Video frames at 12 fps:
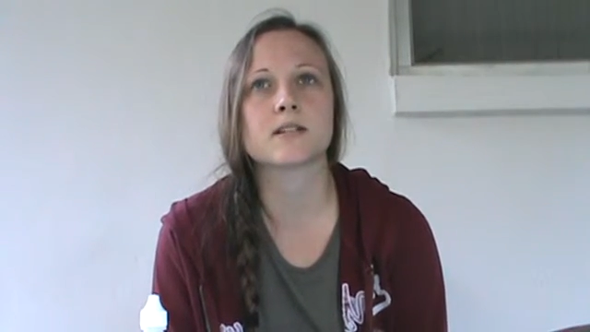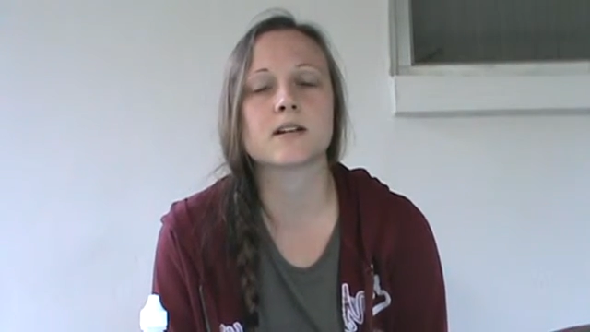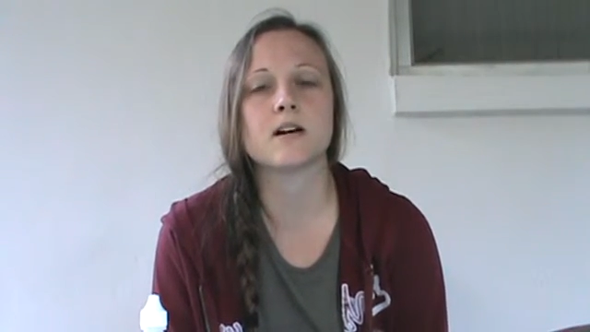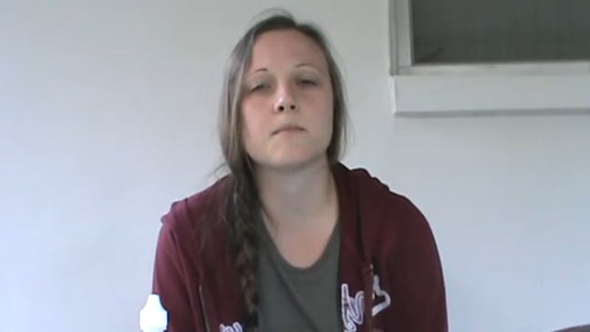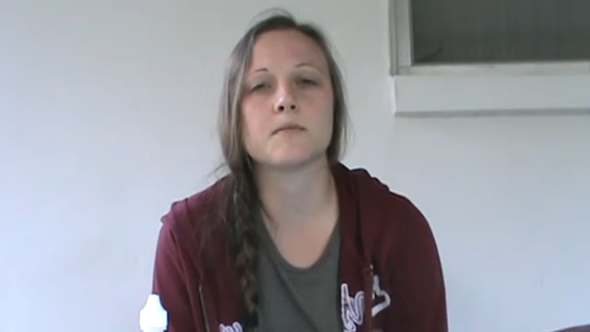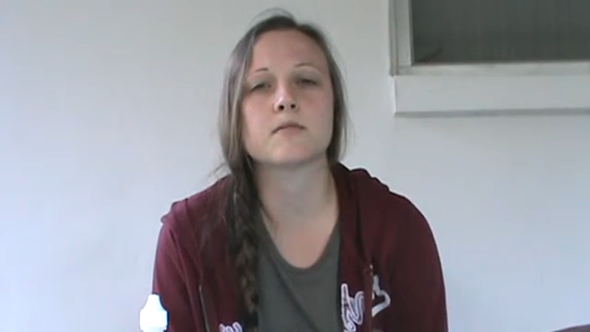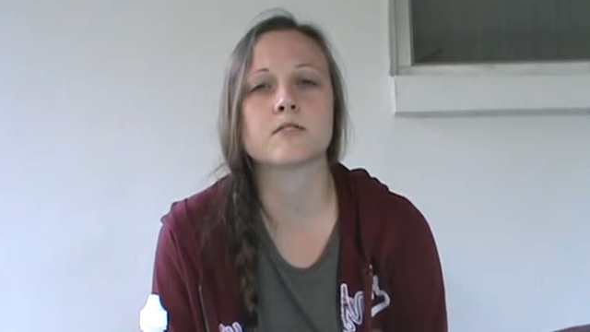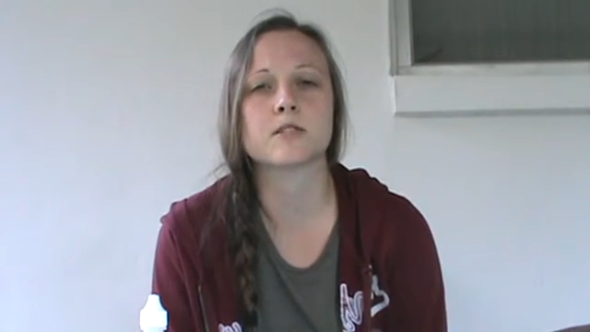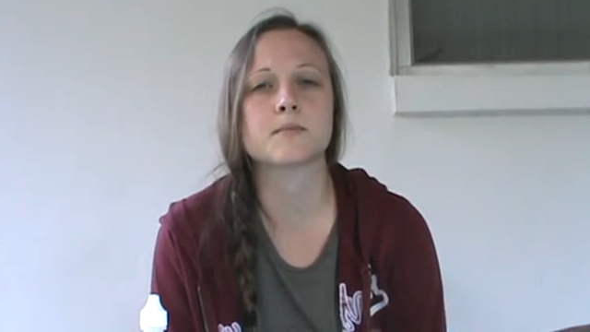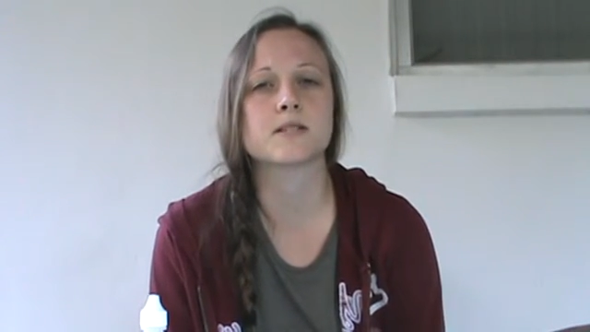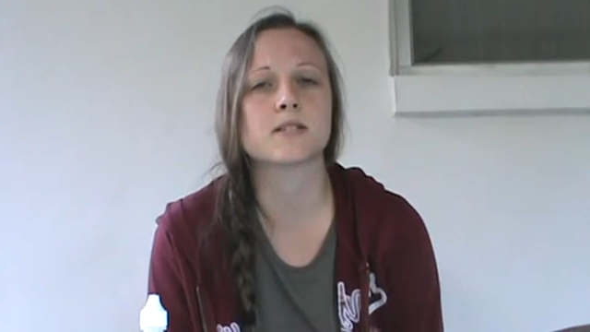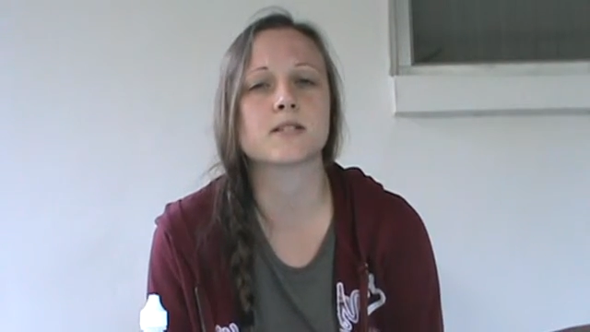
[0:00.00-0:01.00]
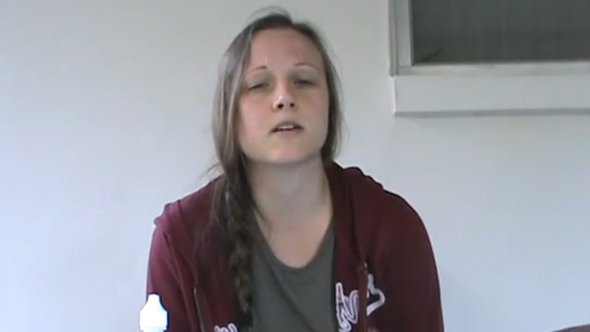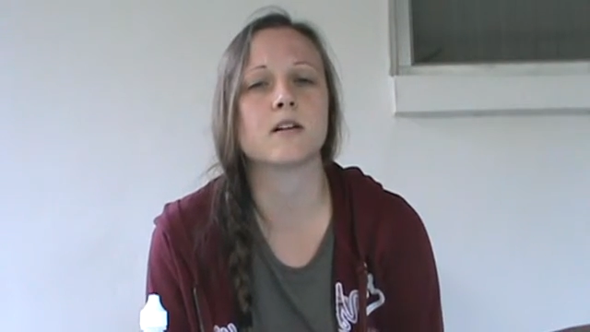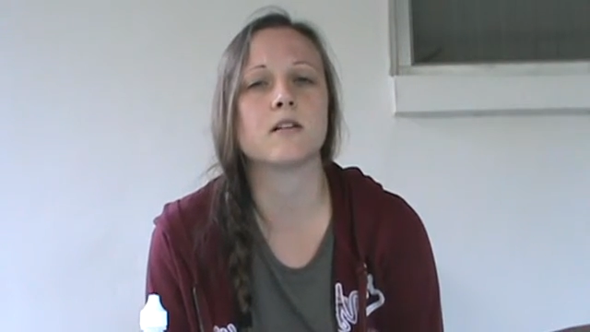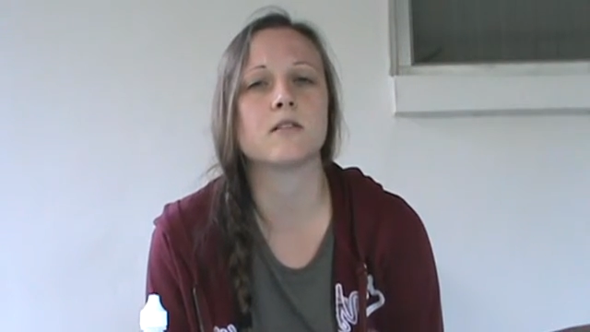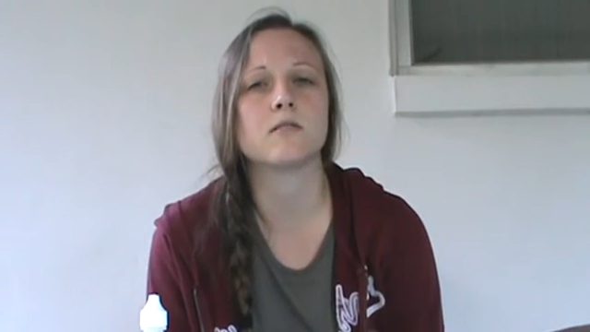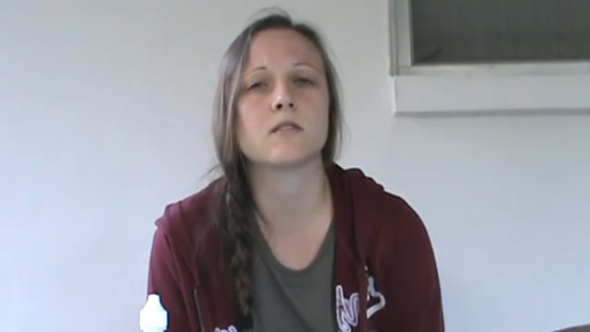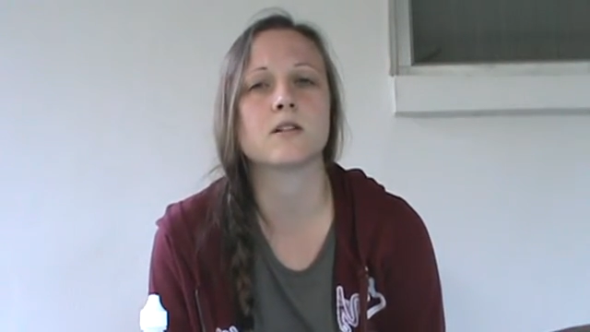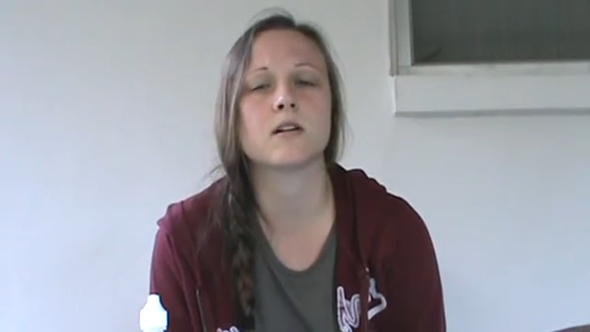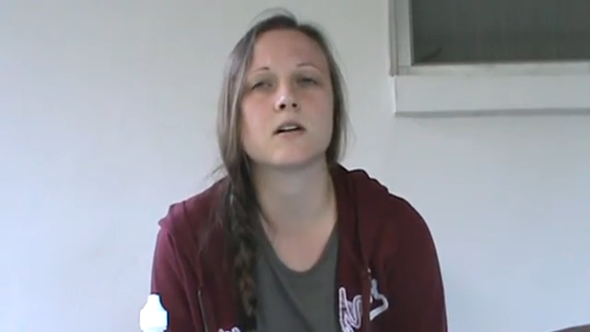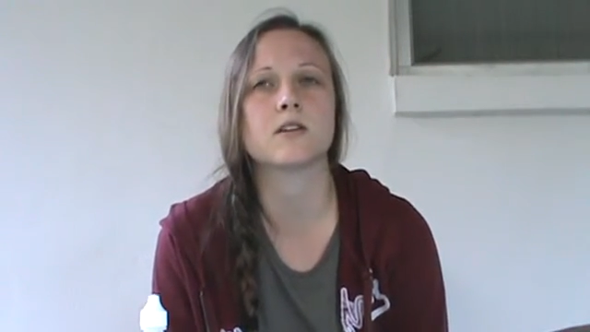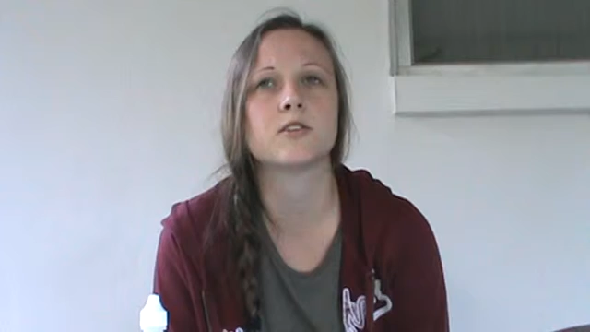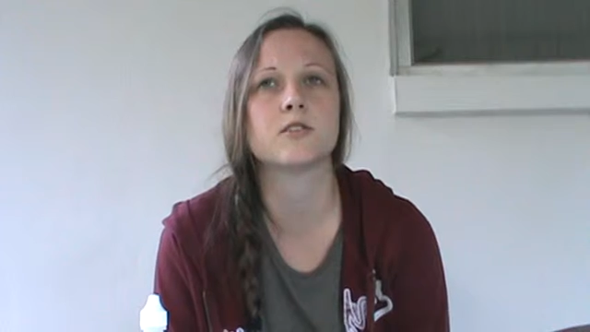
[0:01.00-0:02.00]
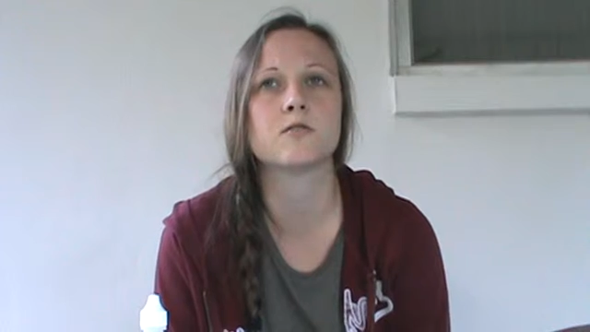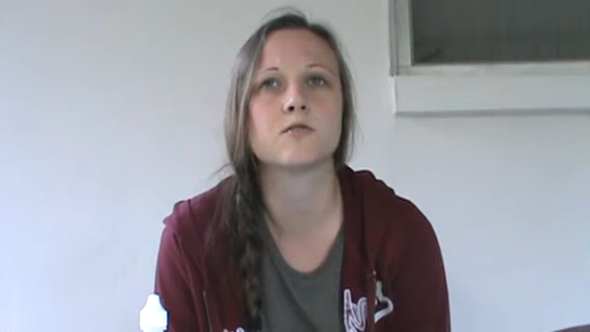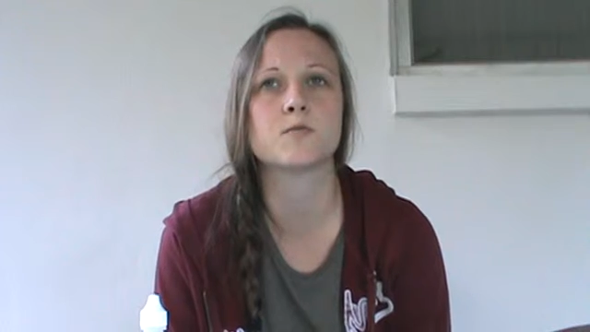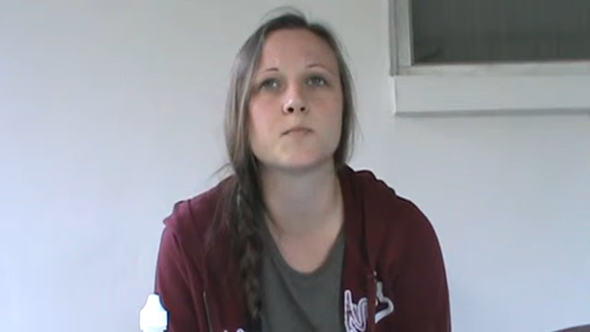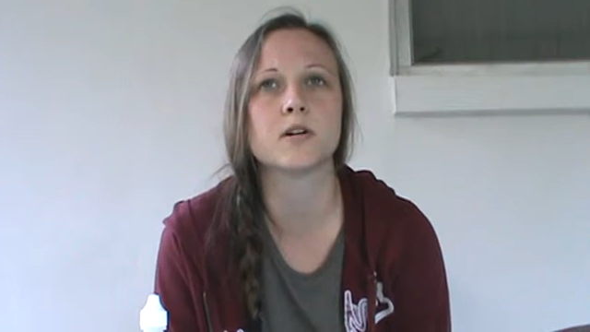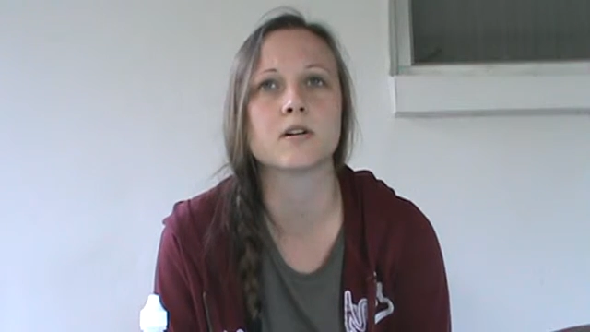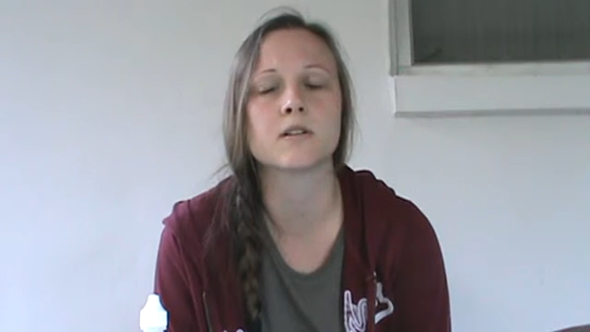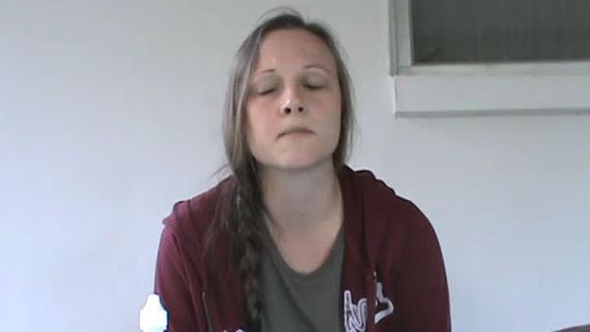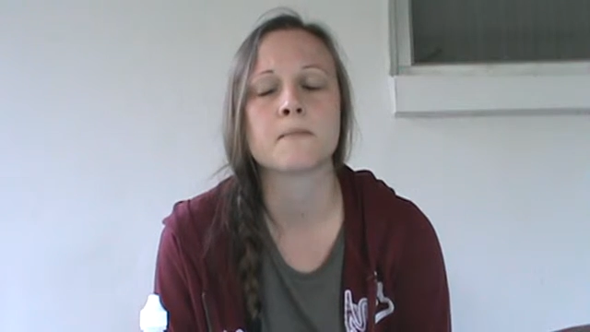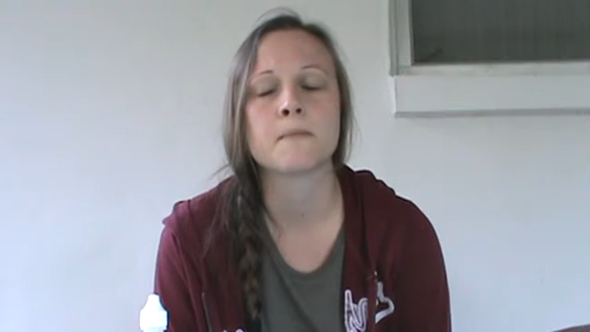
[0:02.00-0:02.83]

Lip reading: a couple Christmases ago a huge book